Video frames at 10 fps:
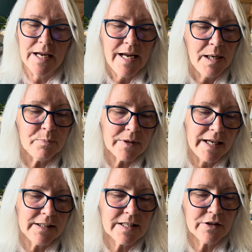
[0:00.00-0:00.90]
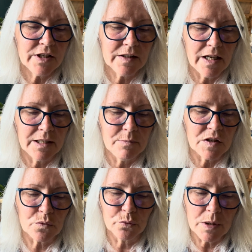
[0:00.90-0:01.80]
and planetary
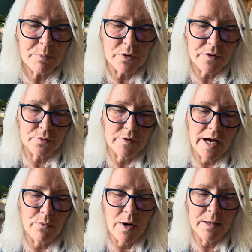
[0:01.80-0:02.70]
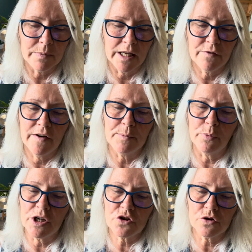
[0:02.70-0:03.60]
alignments ripple through that web like
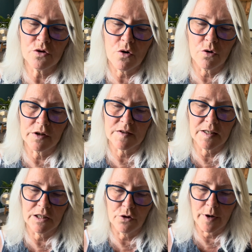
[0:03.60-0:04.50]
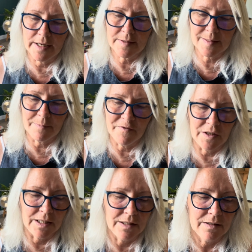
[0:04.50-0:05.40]
vibrational chords in a grand
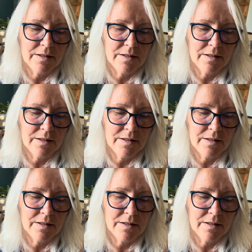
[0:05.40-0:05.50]
symphony.